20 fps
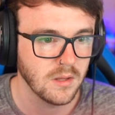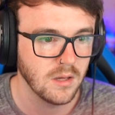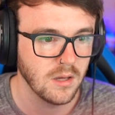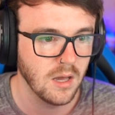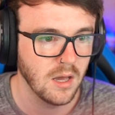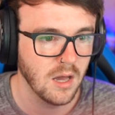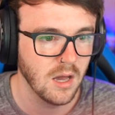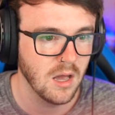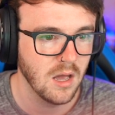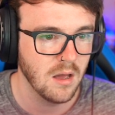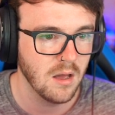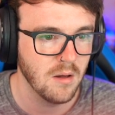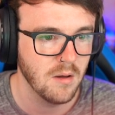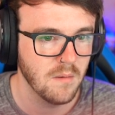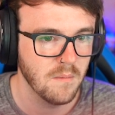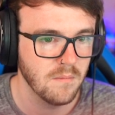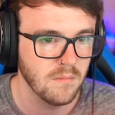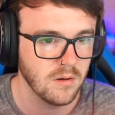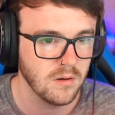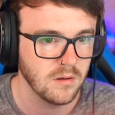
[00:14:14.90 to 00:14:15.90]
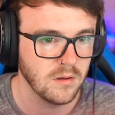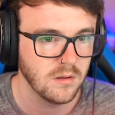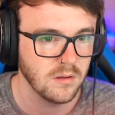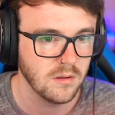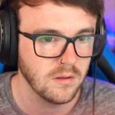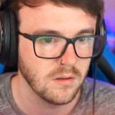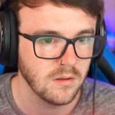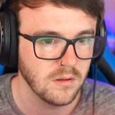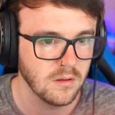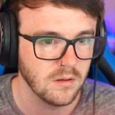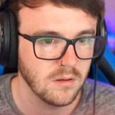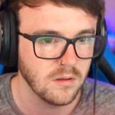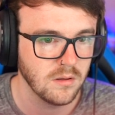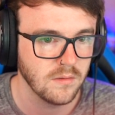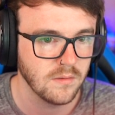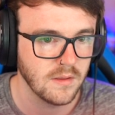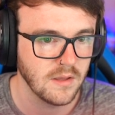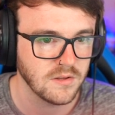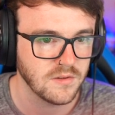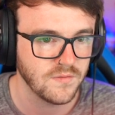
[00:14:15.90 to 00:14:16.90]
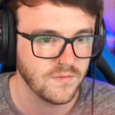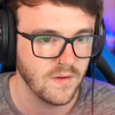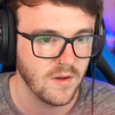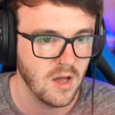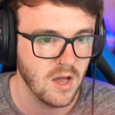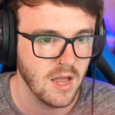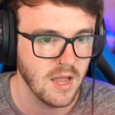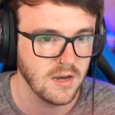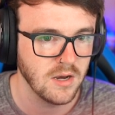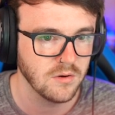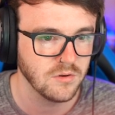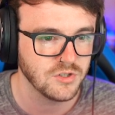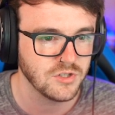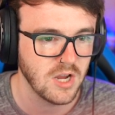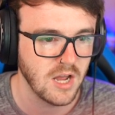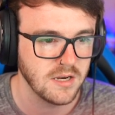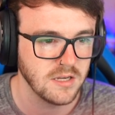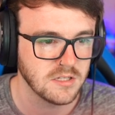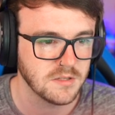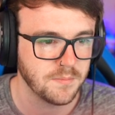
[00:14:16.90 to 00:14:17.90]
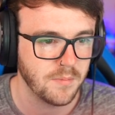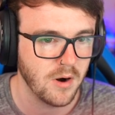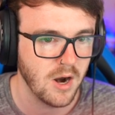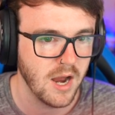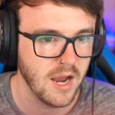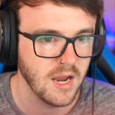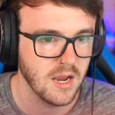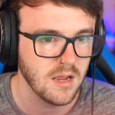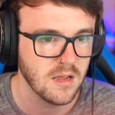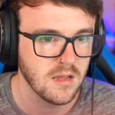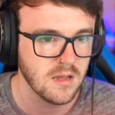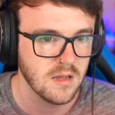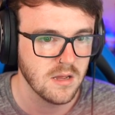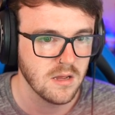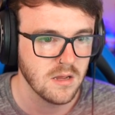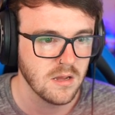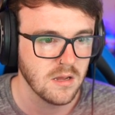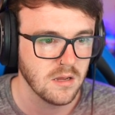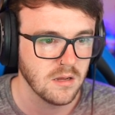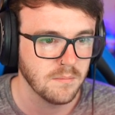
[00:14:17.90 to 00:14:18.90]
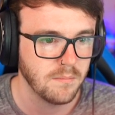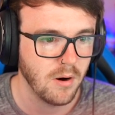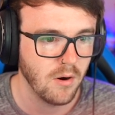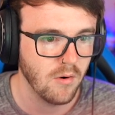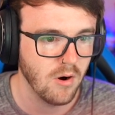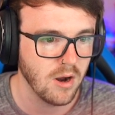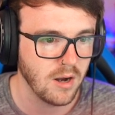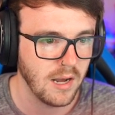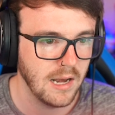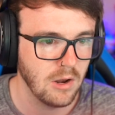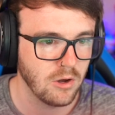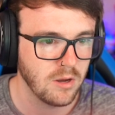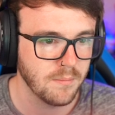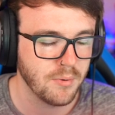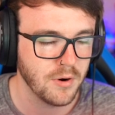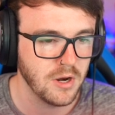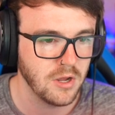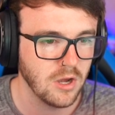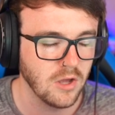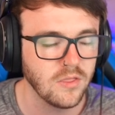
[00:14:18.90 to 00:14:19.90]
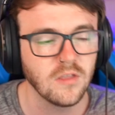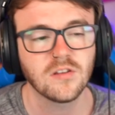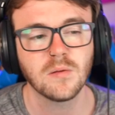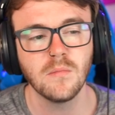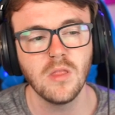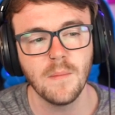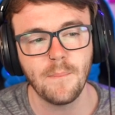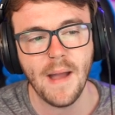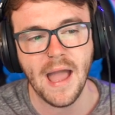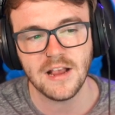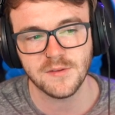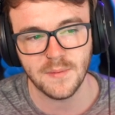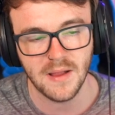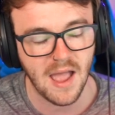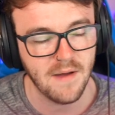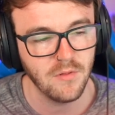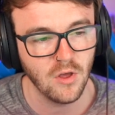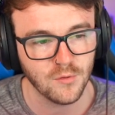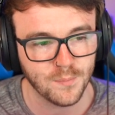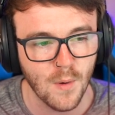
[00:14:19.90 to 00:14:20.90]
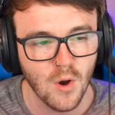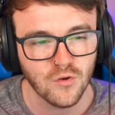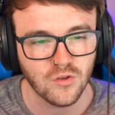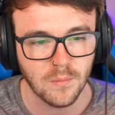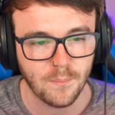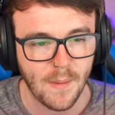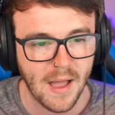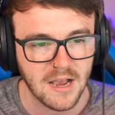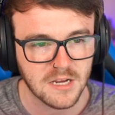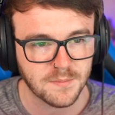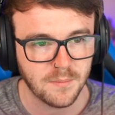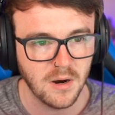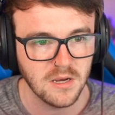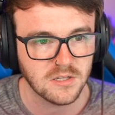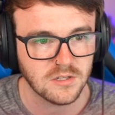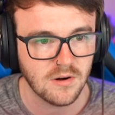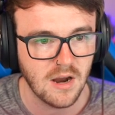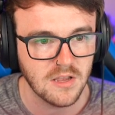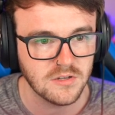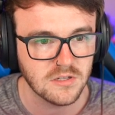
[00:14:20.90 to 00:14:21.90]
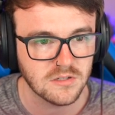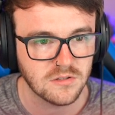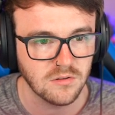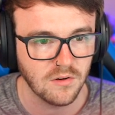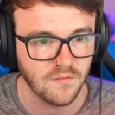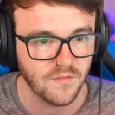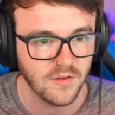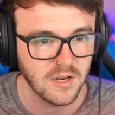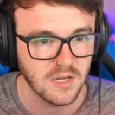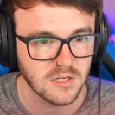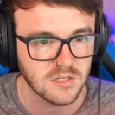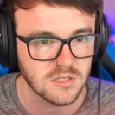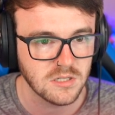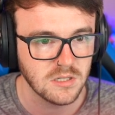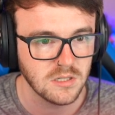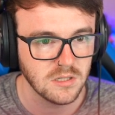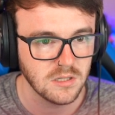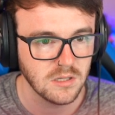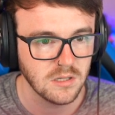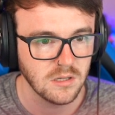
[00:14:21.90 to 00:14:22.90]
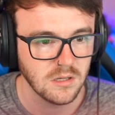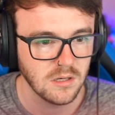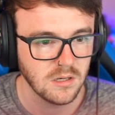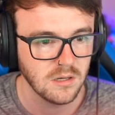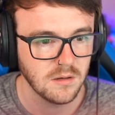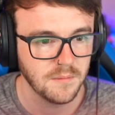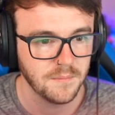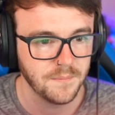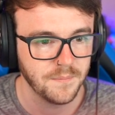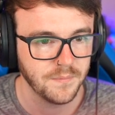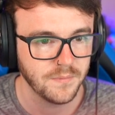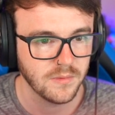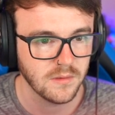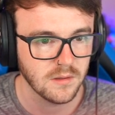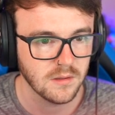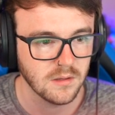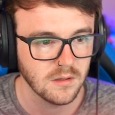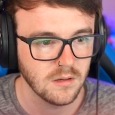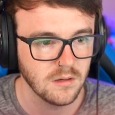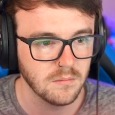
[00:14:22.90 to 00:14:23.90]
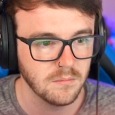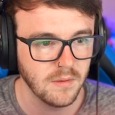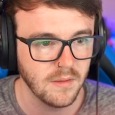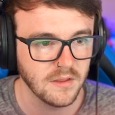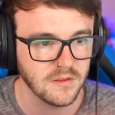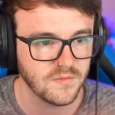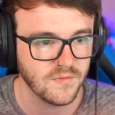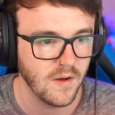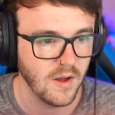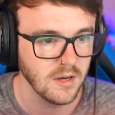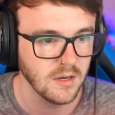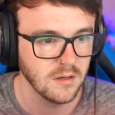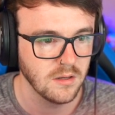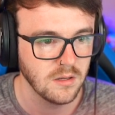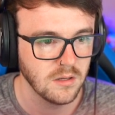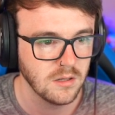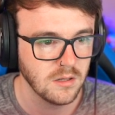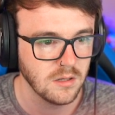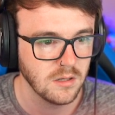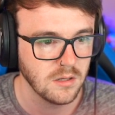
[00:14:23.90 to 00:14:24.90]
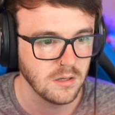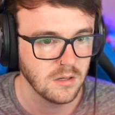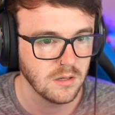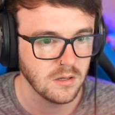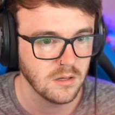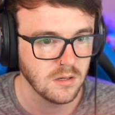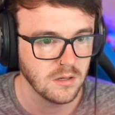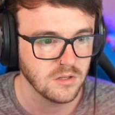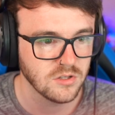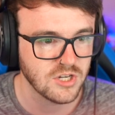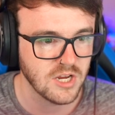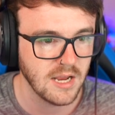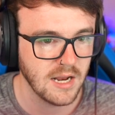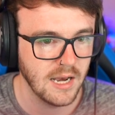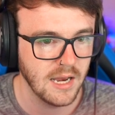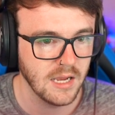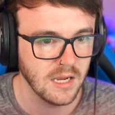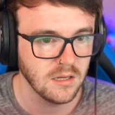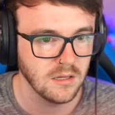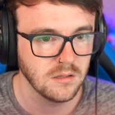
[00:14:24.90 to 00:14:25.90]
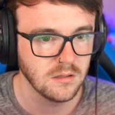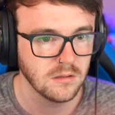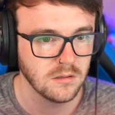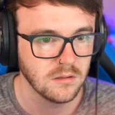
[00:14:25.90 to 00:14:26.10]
That's fine. No shiny sprite. Purugly looking pretty good. Some of the back sprites, I have those. Most of the back sprites are actually just not finished. But that's fine. Chingling.